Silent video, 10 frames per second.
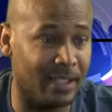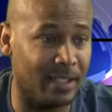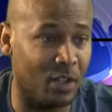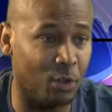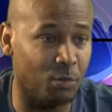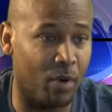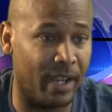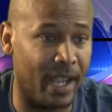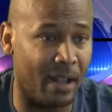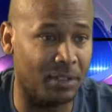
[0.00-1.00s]
those
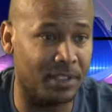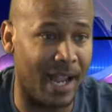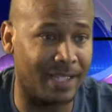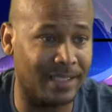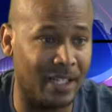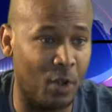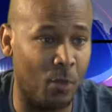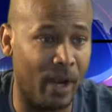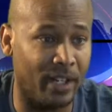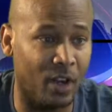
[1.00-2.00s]
breakout stocks that
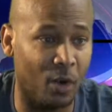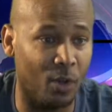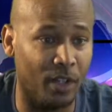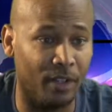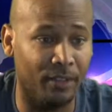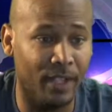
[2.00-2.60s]
nobody heard of.